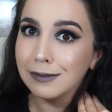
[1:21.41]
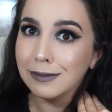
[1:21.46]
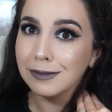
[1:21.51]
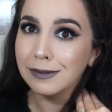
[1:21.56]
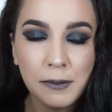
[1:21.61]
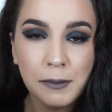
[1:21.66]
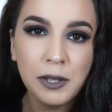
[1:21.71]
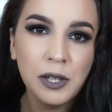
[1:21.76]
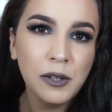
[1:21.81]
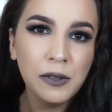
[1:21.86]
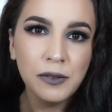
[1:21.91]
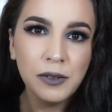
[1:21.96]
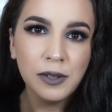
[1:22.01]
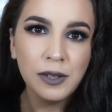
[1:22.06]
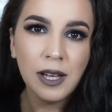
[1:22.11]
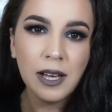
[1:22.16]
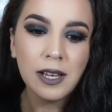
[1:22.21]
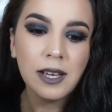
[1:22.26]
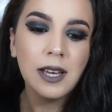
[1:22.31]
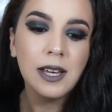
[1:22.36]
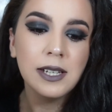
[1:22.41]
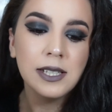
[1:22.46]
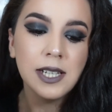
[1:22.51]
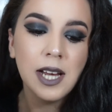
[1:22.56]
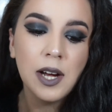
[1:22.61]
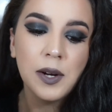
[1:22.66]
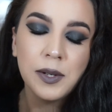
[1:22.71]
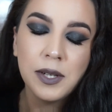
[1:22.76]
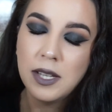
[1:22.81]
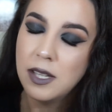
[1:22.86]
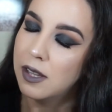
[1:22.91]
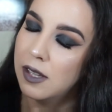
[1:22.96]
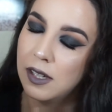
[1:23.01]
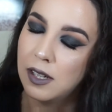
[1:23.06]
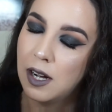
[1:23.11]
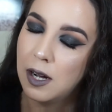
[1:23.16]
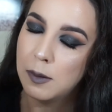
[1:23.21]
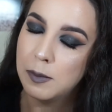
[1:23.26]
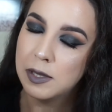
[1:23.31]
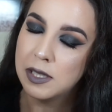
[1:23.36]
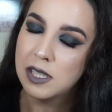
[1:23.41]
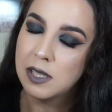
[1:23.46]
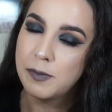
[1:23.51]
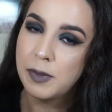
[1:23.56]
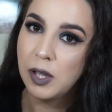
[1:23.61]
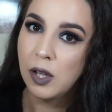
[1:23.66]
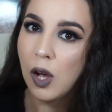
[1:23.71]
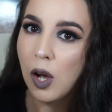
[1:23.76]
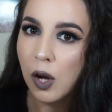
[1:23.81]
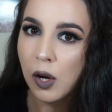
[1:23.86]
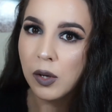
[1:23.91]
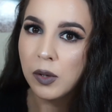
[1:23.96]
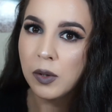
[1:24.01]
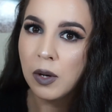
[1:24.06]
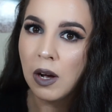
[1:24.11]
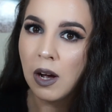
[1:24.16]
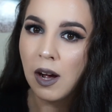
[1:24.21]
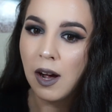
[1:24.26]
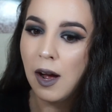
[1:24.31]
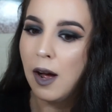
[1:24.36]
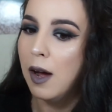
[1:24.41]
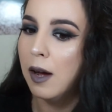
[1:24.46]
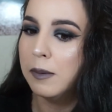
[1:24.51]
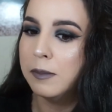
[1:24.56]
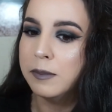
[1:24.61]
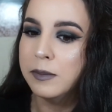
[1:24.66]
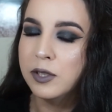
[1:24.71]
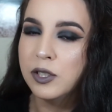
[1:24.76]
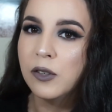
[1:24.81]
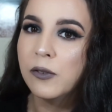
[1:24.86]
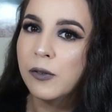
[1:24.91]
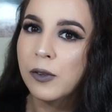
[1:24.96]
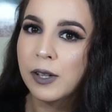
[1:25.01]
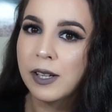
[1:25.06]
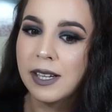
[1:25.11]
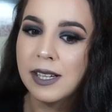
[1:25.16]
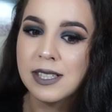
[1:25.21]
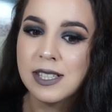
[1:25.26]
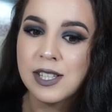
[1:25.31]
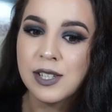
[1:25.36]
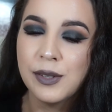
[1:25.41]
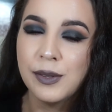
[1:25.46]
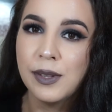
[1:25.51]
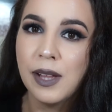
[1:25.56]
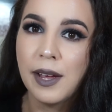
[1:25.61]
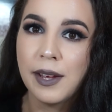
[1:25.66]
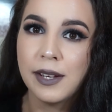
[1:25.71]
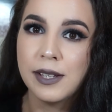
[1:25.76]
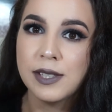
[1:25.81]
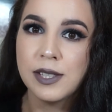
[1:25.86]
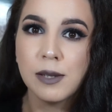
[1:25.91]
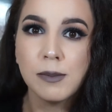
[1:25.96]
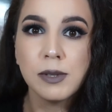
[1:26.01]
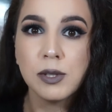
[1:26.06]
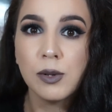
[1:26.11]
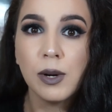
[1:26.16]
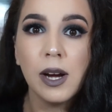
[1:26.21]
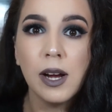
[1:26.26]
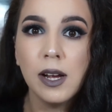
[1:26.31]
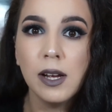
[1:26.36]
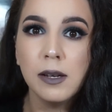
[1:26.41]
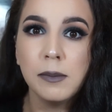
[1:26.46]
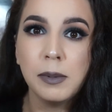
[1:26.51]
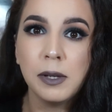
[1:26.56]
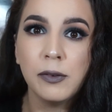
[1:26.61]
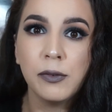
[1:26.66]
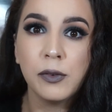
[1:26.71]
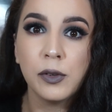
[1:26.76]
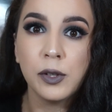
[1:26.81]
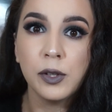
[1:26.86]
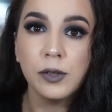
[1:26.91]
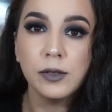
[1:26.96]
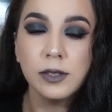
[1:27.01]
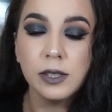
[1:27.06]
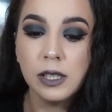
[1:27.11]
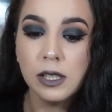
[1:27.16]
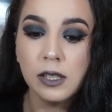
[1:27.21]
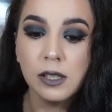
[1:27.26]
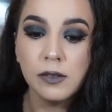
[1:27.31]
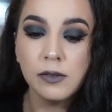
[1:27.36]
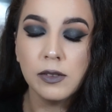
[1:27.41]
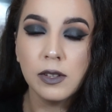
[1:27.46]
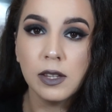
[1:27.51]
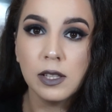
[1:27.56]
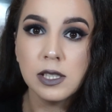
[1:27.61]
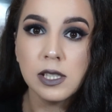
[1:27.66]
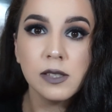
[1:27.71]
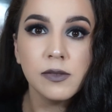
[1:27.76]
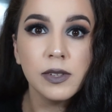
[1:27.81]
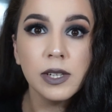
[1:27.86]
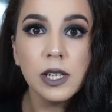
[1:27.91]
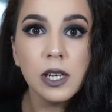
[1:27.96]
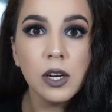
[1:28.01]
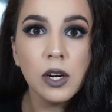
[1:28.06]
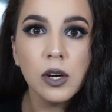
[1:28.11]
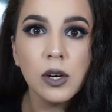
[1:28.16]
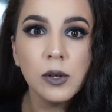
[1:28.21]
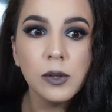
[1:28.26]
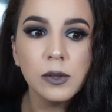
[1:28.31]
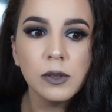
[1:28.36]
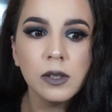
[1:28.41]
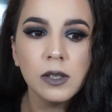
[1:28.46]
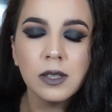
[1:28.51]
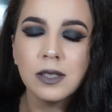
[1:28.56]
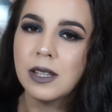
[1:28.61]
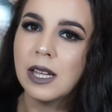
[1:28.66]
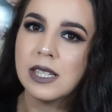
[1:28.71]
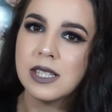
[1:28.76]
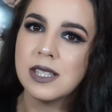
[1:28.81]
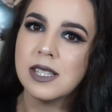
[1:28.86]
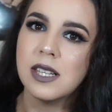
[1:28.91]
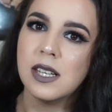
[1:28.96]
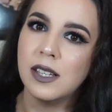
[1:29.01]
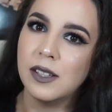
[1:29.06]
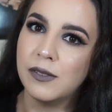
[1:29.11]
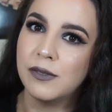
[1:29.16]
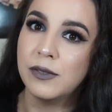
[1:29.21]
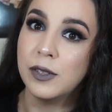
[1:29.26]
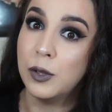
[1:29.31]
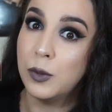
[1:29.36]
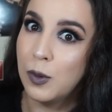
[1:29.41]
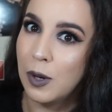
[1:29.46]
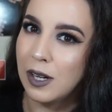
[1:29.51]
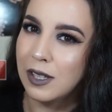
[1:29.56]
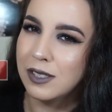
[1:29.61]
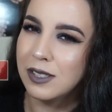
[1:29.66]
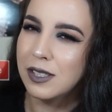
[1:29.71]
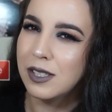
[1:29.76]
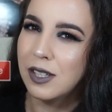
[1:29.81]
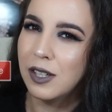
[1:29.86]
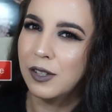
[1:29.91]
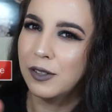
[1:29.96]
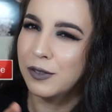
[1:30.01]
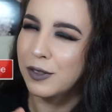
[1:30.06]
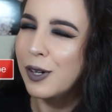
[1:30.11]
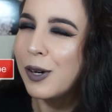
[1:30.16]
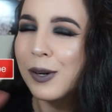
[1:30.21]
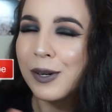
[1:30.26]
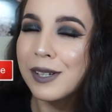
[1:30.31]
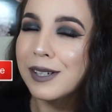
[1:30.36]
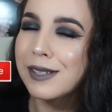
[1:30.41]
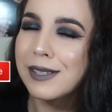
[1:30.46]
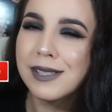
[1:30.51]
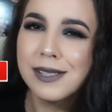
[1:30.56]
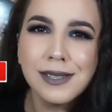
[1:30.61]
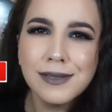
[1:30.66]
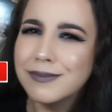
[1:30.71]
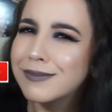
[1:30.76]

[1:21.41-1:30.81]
Let me know if you like it down in the comments below. Don't forget to like and subscribe before you leave this video. That's if you want, of course.